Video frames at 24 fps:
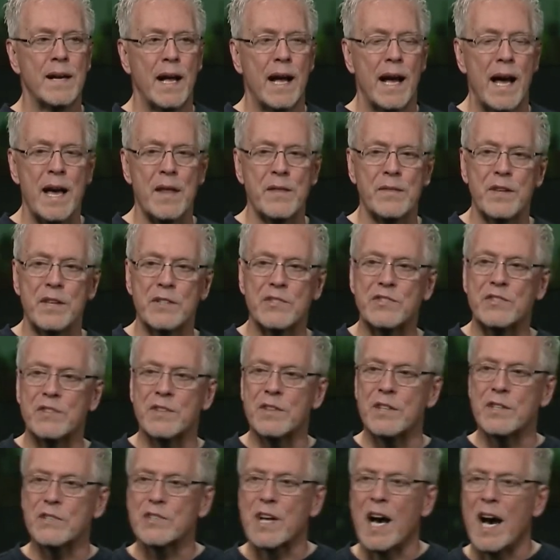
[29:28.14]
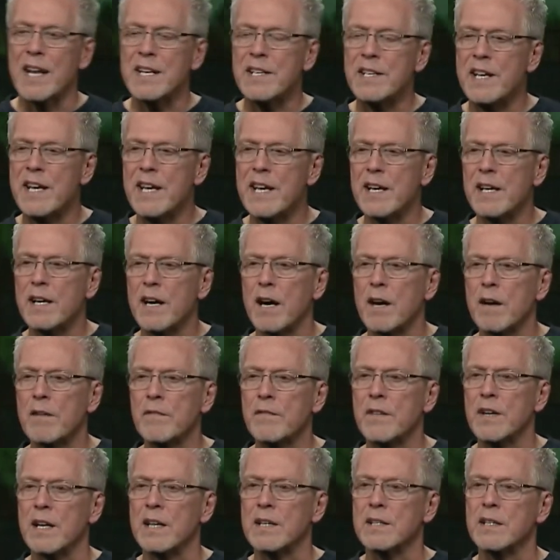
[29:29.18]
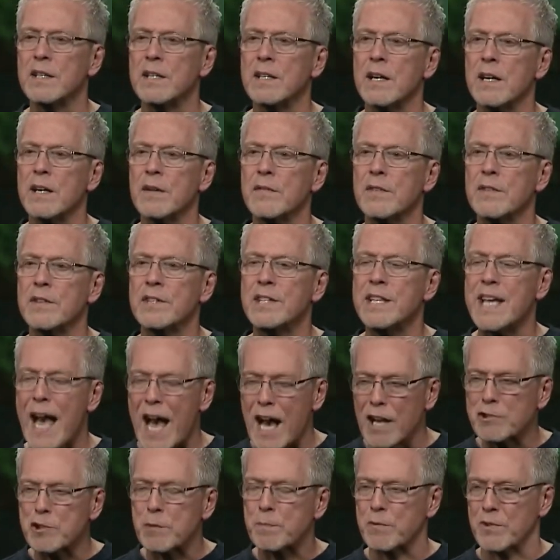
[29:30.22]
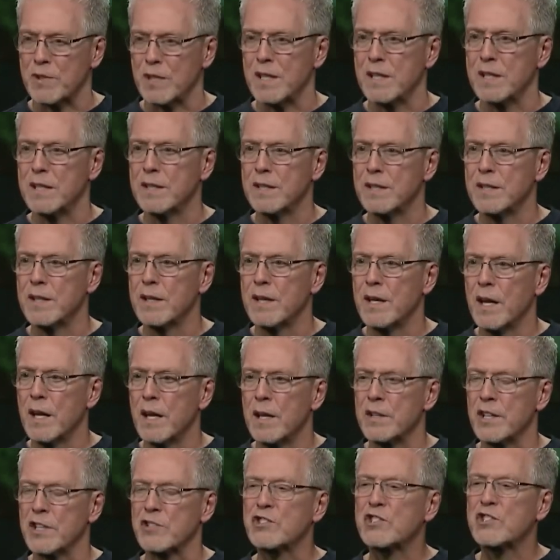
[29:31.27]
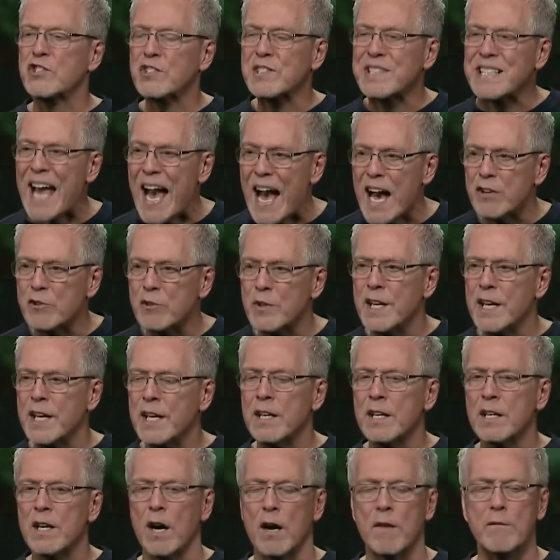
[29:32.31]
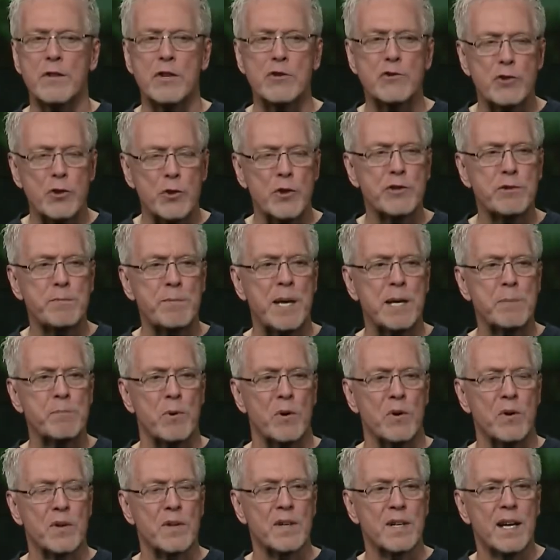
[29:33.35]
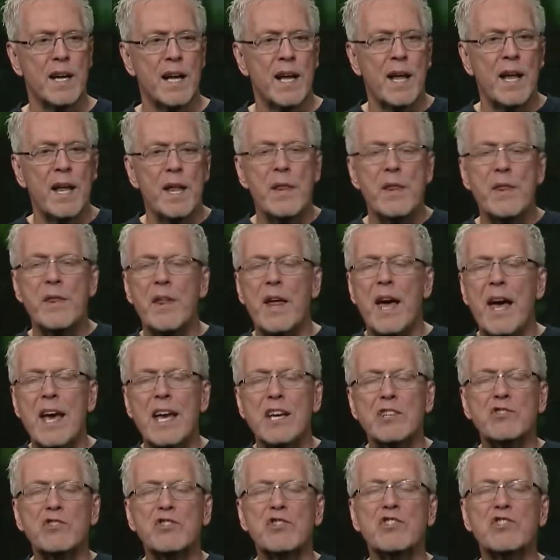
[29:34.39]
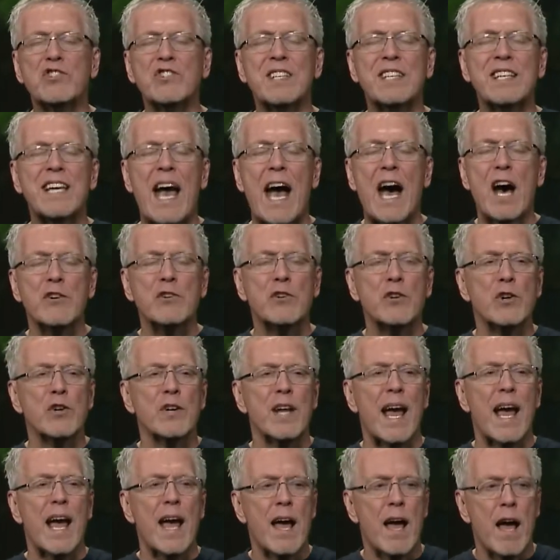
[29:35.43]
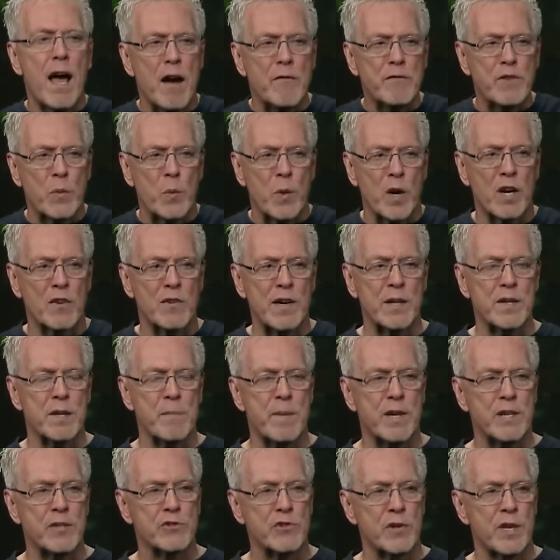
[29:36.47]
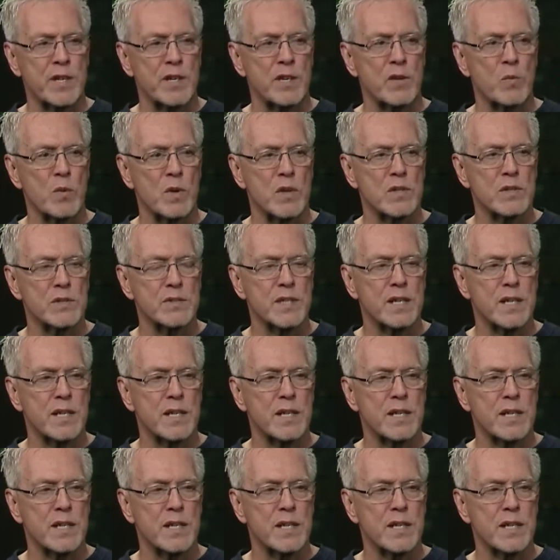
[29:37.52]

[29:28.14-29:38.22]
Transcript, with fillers: And this, this idea of the uh, diaspora, the scattering of the Jewish people, they scattered everywhere around the Mediterranean world,